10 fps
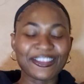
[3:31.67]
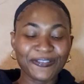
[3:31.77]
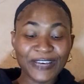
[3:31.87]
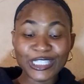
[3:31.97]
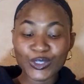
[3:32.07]
The
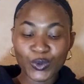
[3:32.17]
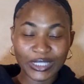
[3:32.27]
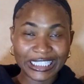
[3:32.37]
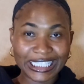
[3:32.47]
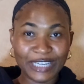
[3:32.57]
first
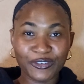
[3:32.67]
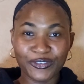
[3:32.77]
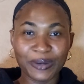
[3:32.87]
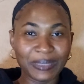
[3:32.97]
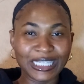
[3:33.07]
quality of a
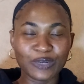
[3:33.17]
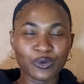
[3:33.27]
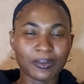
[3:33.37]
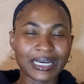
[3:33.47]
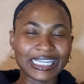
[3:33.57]
feminine
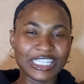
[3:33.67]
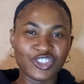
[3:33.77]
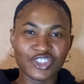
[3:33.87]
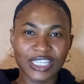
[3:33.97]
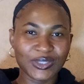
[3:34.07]
woman
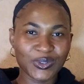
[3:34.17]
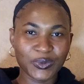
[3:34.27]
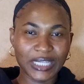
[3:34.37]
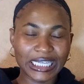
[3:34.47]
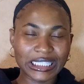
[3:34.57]
is
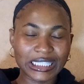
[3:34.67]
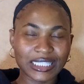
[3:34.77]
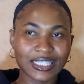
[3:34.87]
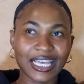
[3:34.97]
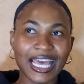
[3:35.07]

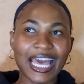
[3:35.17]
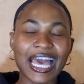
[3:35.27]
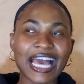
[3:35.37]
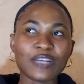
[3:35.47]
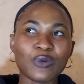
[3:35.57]
gentleness.
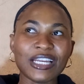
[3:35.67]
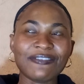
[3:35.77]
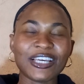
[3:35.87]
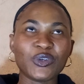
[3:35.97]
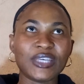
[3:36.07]
And
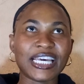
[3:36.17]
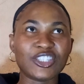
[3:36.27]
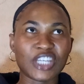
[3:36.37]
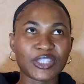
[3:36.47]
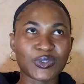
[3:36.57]
whenever you hear
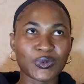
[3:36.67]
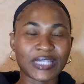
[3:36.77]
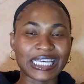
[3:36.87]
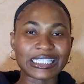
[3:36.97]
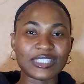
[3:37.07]

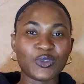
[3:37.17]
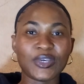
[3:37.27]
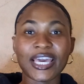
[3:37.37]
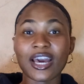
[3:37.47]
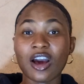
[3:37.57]
gentleness, you
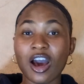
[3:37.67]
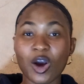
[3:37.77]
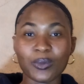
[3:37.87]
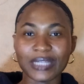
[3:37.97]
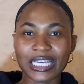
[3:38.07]
hear
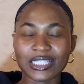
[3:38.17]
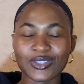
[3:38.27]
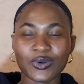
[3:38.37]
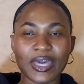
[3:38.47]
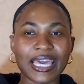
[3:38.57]

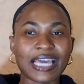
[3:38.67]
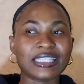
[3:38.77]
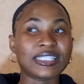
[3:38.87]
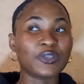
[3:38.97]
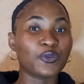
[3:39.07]
calmness, you hear
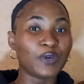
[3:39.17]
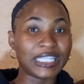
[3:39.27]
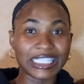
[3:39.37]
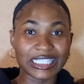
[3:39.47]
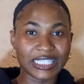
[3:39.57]

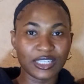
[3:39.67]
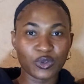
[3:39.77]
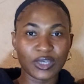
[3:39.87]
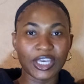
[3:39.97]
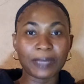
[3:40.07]
serenity,
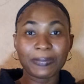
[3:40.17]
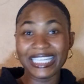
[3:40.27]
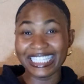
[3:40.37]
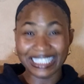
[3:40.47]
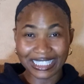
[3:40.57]
you hear
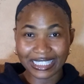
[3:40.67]
peace.